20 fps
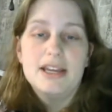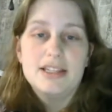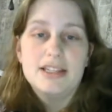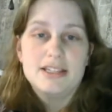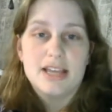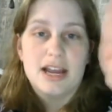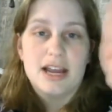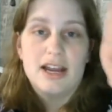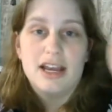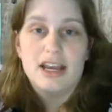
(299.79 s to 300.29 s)
It's
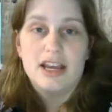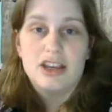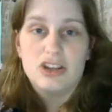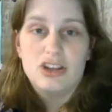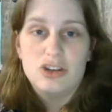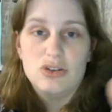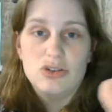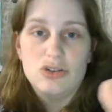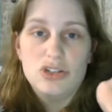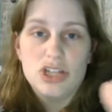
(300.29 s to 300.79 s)
kind of like a
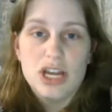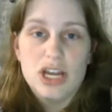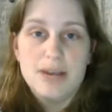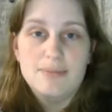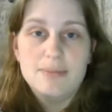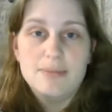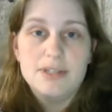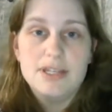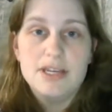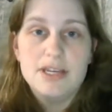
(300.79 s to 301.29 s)

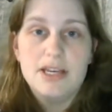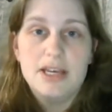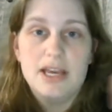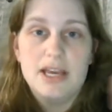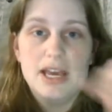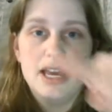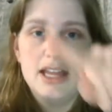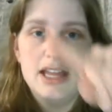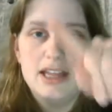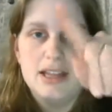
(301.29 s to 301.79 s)
U-shaped
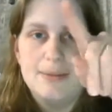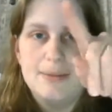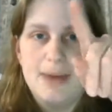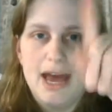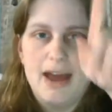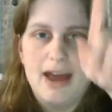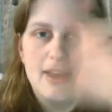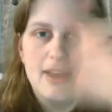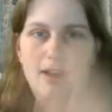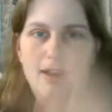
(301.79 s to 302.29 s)
in the
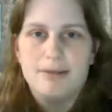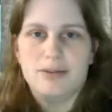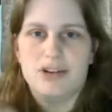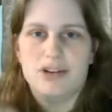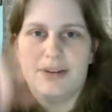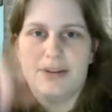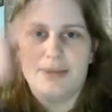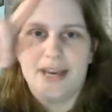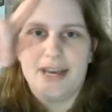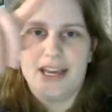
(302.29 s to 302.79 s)
back. I'm
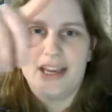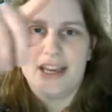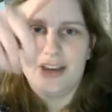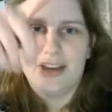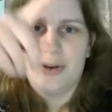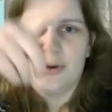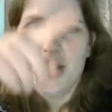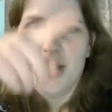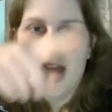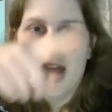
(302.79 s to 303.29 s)
trying to make a
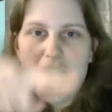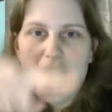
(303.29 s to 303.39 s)
U.